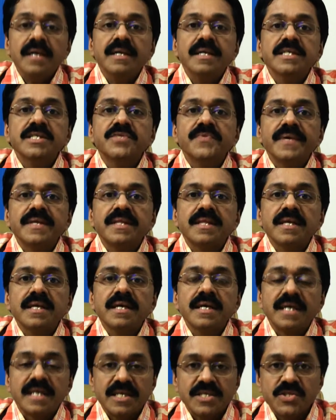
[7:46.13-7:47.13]
is with
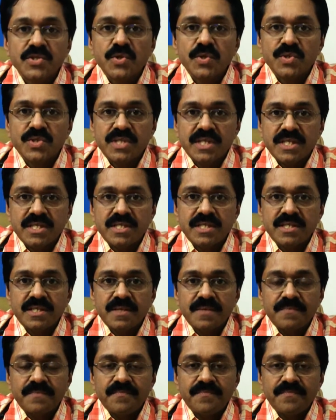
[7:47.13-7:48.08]
resources.